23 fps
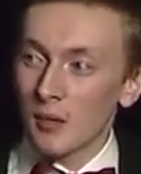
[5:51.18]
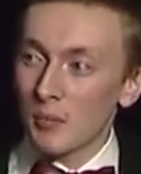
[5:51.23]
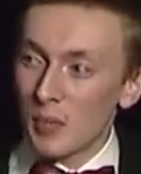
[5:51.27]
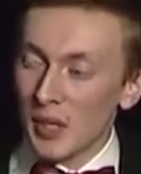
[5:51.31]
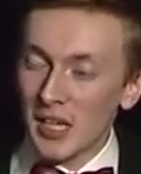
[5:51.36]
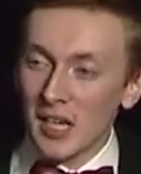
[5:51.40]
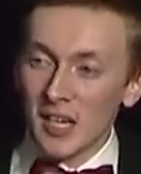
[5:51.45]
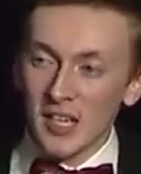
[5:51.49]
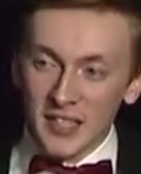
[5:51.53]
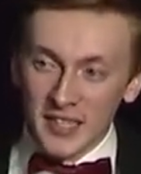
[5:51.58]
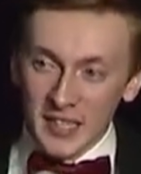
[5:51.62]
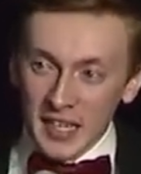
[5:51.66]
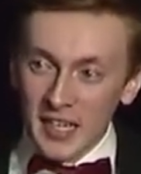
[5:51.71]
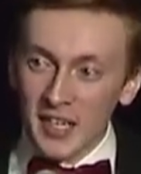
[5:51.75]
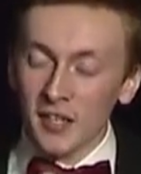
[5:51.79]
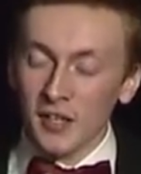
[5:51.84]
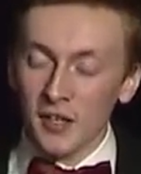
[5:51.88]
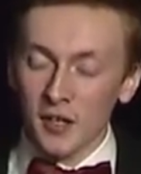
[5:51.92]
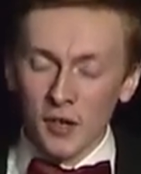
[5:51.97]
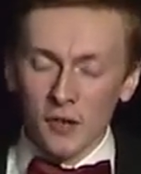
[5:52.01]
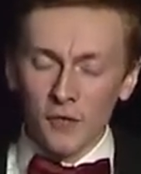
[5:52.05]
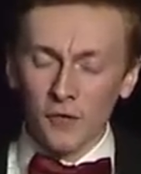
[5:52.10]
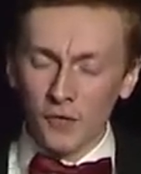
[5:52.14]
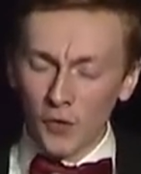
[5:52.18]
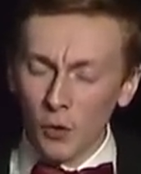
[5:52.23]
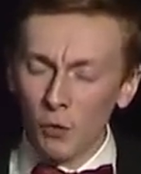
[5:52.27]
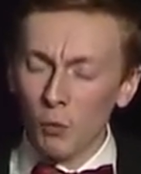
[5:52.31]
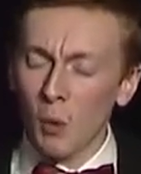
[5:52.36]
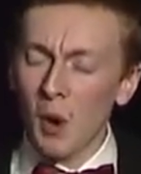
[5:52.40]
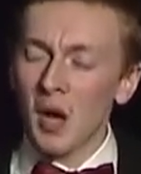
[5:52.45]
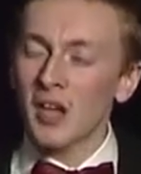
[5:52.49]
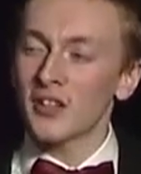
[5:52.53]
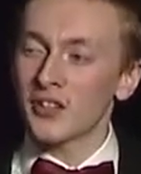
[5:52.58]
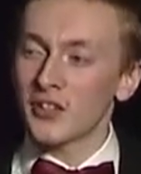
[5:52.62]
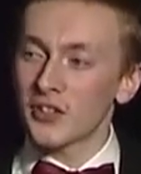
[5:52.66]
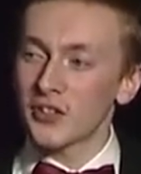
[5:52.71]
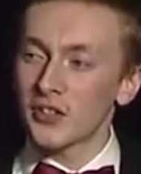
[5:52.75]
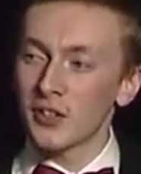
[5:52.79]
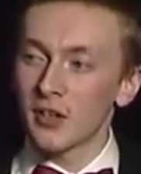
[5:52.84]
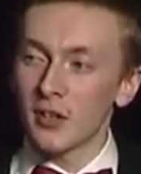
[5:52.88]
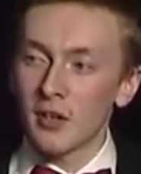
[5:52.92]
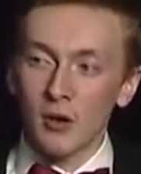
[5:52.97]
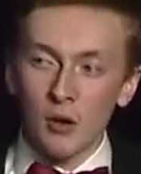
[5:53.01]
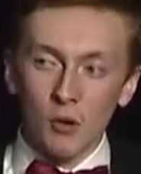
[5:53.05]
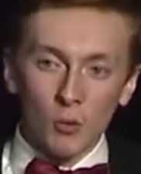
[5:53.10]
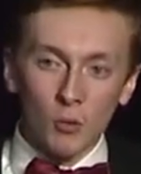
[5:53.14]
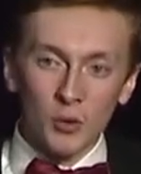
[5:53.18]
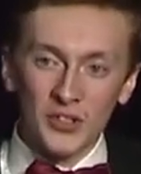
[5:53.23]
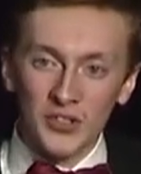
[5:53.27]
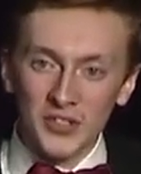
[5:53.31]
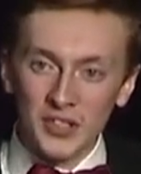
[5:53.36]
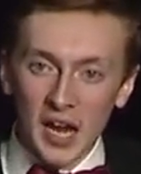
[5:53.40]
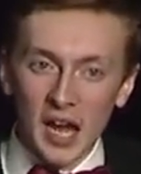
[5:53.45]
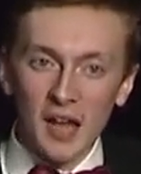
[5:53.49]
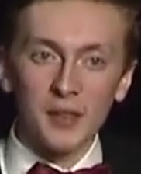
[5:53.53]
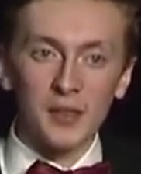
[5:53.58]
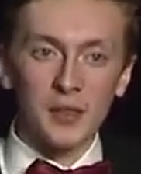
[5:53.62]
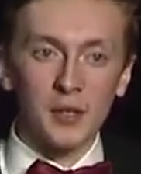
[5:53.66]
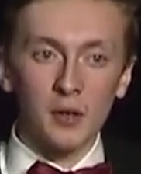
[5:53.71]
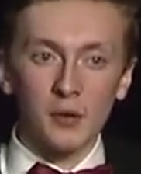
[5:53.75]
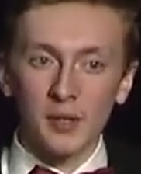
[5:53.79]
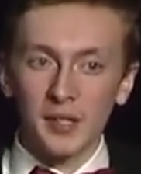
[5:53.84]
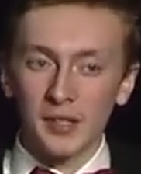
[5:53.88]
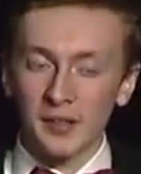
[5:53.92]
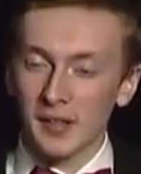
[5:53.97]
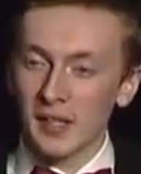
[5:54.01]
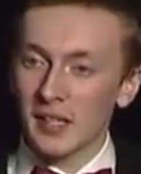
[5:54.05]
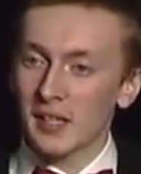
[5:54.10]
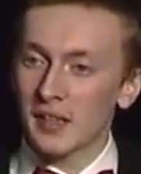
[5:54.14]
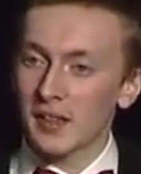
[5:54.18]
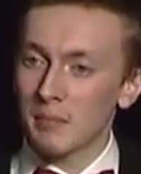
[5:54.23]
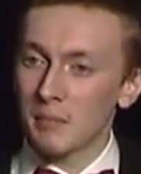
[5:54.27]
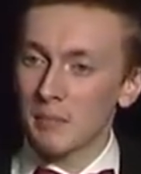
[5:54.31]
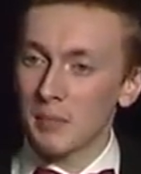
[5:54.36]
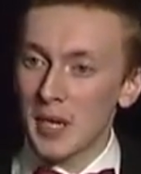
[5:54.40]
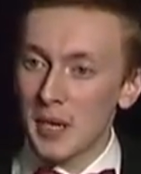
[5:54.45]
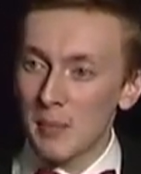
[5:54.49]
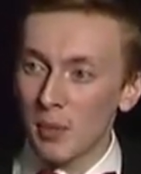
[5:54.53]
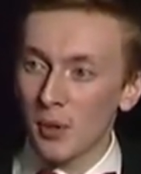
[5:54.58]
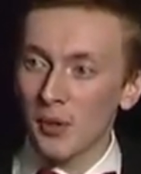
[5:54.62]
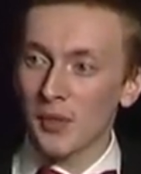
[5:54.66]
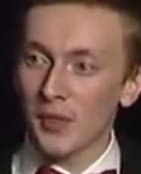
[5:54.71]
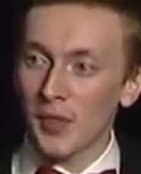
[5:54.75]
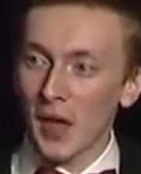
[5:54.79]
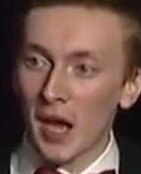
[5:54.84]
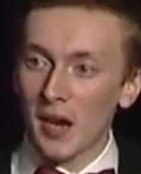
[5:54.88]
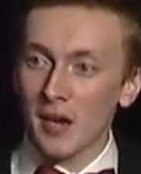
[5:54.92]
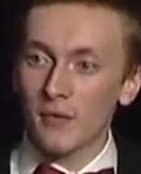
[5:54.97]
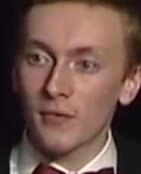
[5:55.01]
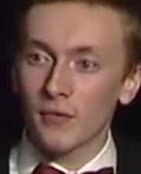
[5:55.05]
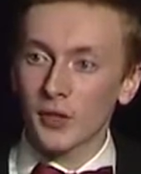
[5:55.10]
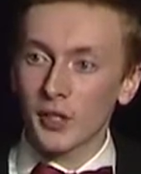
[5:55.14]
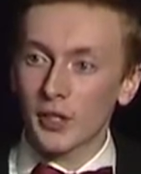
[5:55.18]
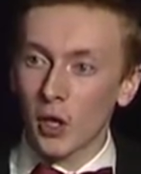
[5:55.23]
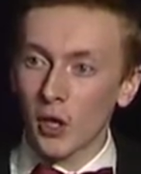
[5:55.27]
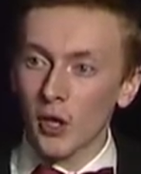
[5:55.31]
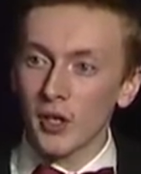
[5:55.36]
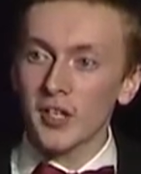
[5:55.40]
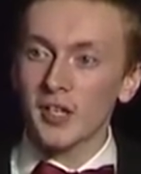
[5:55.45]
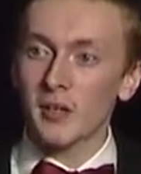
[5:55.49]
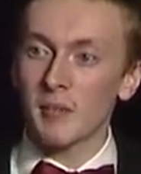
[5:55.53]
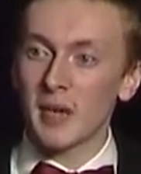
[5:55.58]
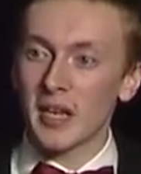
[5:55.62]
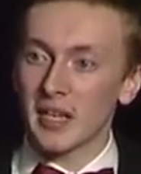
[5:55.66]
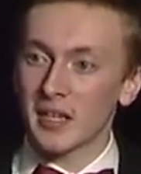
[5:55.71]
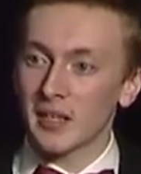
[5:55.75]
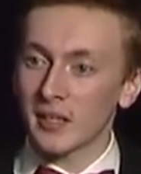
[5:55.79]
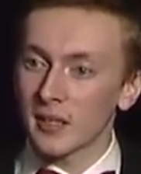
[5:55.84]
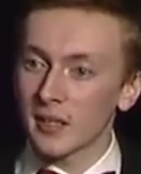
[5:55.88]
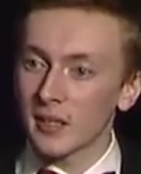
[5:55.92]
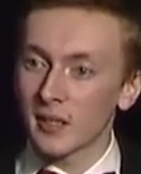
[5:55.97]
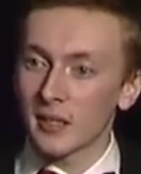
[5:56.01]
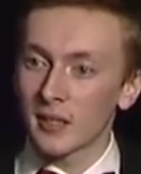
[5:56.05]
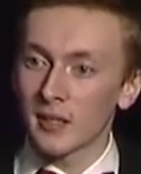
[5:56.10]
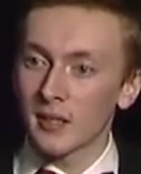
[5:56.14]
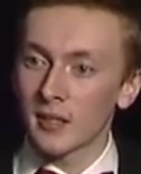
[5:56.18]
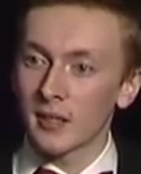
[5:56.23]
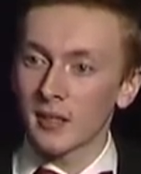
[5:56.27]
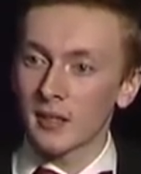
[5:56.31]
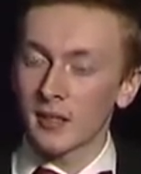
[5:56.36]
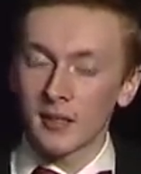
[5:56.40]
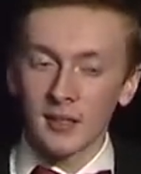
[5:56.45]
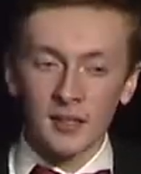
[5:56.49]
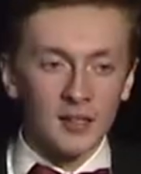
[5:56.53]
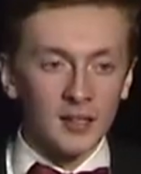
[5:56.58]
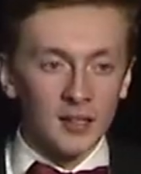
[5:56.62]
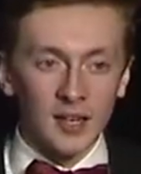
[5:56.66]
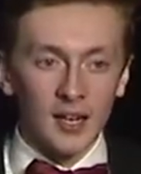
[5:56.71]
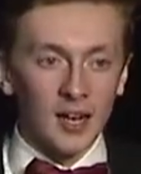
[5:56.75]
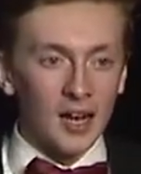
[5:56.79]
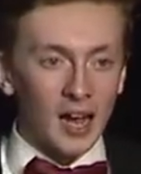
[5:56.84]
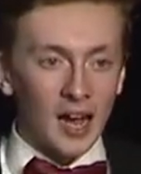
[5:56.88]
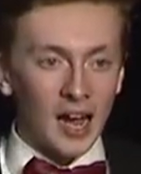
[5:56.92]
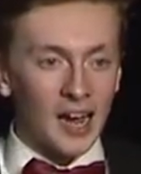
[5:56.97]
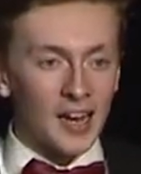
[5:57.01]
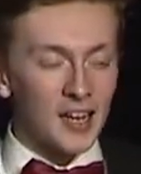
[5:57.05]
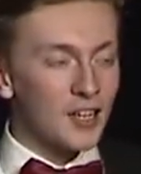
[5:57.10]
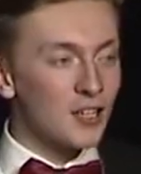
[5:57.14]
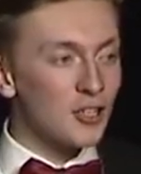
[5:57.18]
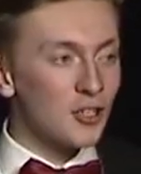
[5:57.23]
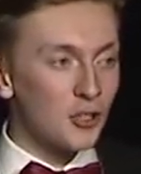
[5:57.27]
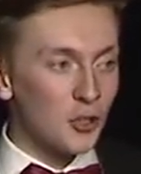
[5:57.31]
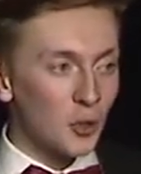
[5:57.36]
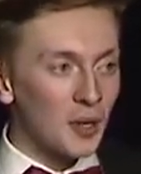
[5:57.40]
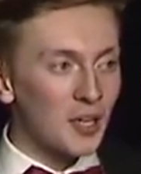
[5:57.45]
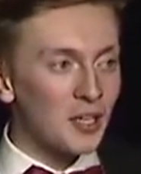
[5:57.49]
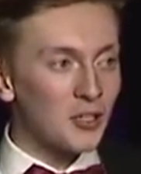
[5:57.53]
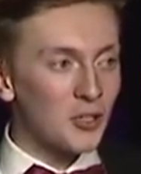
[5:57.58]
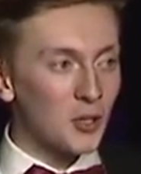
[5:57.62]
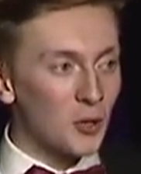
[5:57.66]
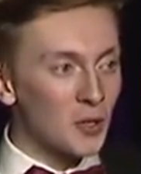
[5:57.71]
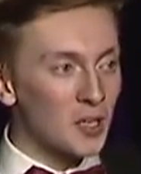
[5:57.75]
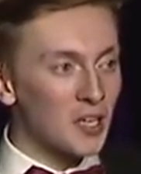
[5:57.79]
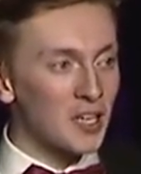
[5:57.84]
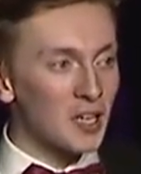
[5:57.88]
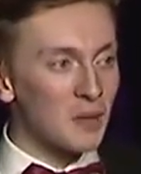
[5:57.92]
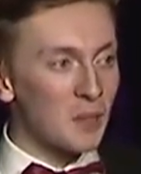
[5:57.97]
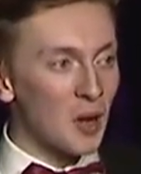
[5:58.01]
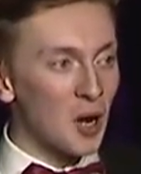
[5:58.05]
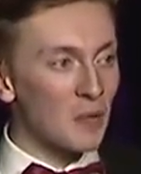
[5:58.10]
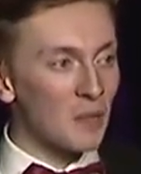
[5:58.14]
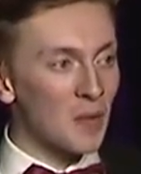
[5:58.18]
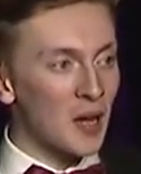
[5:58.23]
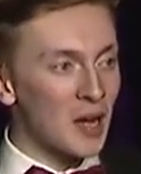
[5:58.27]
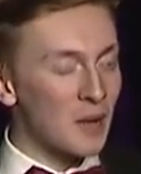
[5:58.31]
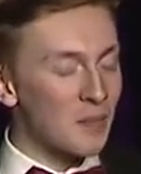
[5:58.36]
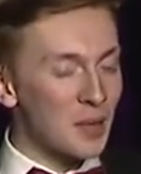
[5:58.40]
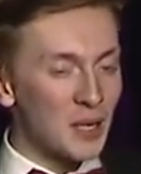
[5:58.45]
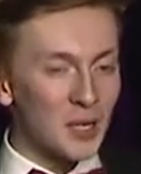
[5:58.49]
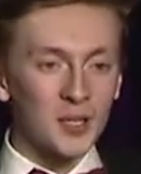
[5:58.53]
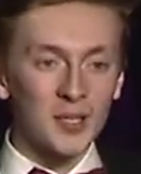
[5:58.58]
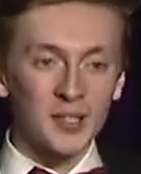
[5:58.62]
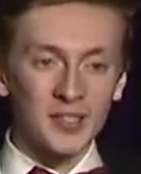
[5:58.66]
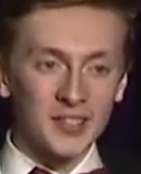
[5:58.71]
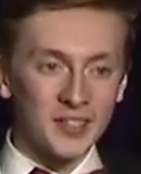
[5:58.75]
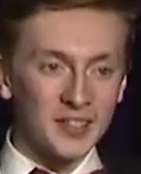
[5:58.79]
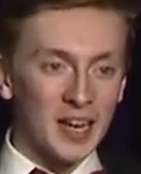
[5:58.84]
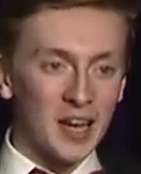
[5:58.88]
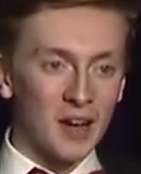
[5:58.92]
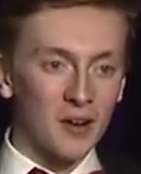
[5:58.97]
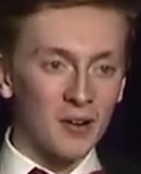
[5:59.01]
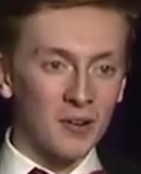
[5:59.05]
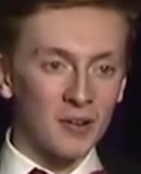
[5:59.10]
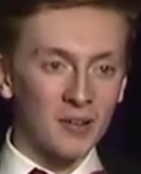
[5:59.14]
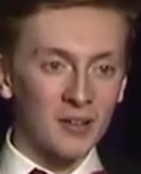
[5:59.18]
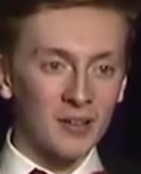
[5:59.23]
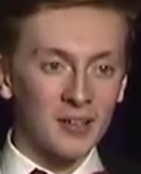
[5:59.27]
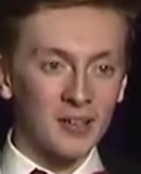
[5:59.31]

because it, for once, was not the only thing people thought of regarding me. I enjoy joking about my appearance now